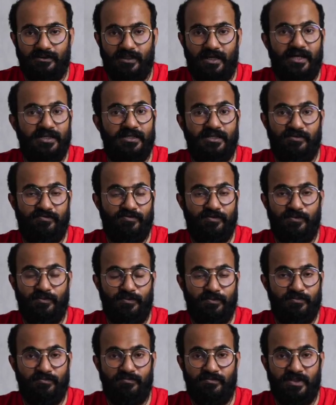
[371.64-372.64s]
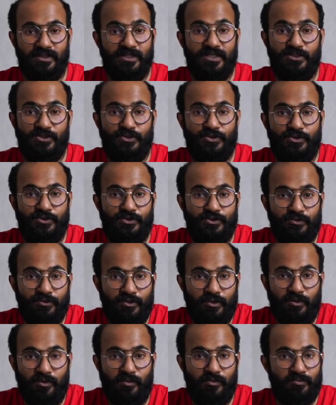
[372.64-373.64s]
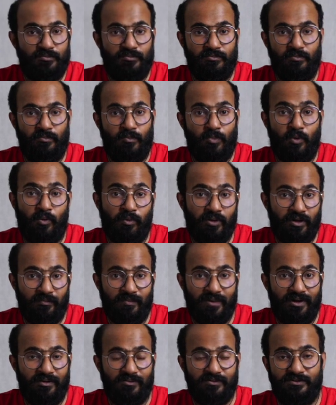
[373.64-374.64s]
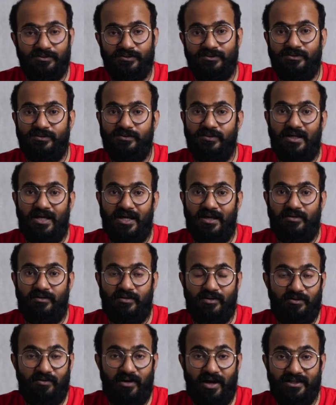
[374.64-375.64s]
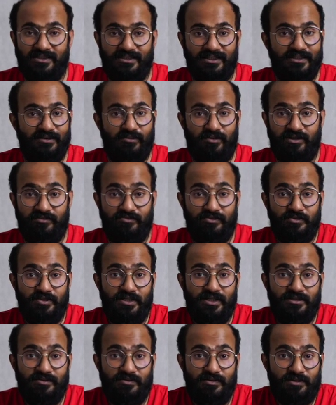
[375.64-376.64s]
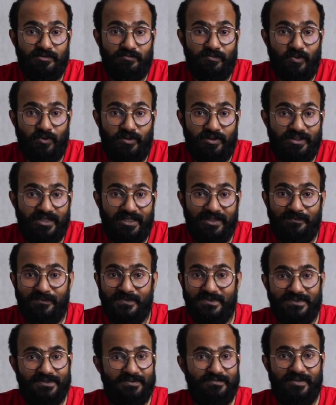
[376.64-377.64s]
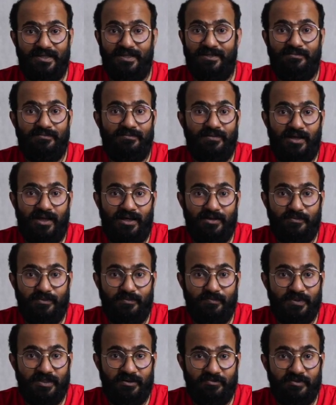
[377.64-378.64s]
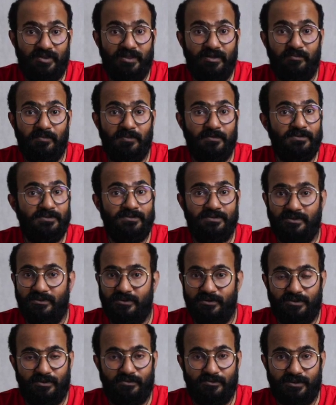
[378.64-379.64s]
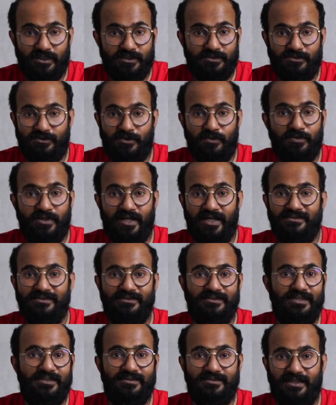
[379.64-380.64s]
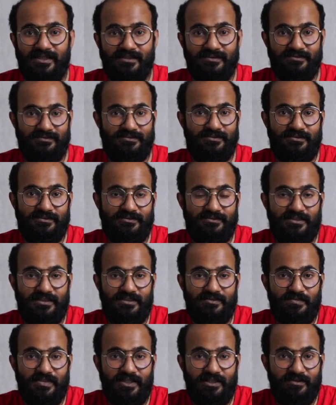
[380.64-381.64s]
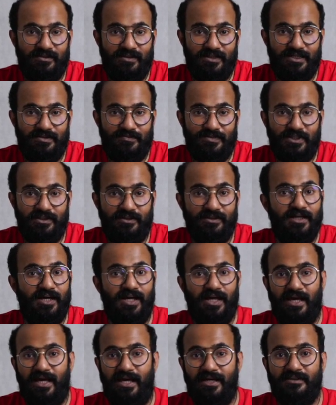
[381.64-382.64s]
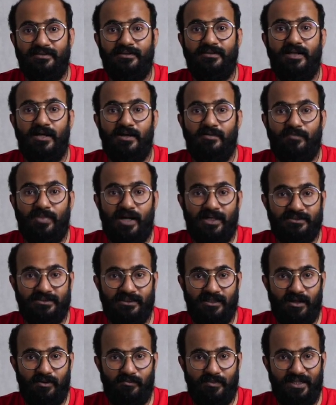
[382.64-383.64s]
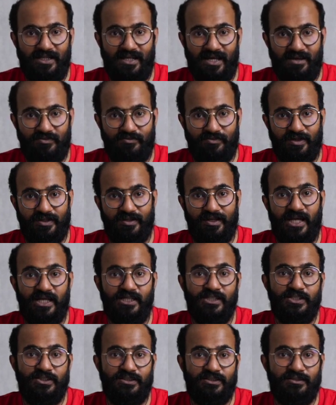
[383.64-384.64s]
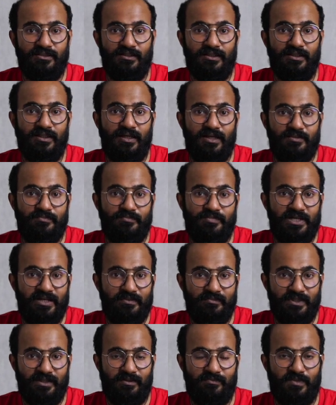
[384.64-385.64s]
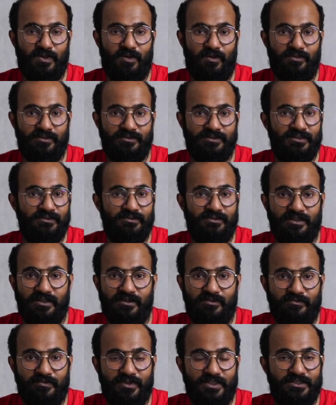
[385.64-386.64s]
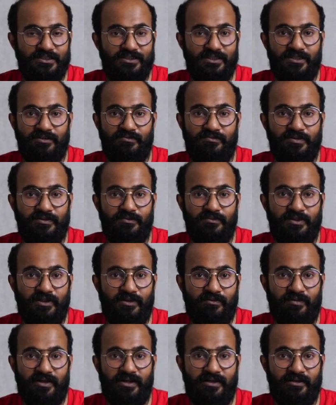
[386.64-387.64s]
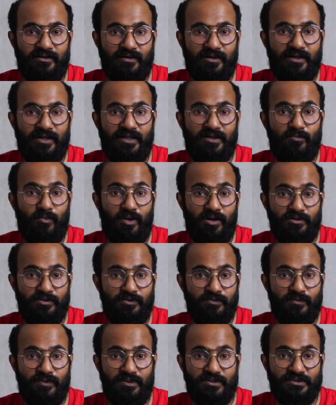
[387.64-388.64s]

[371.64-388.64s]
And if you need to know more about writing, or if you need more tips, then I would be available. So just don't hesitate and just send me an email. And Pathshala will have an additional premium content in which, if you require a one-to-one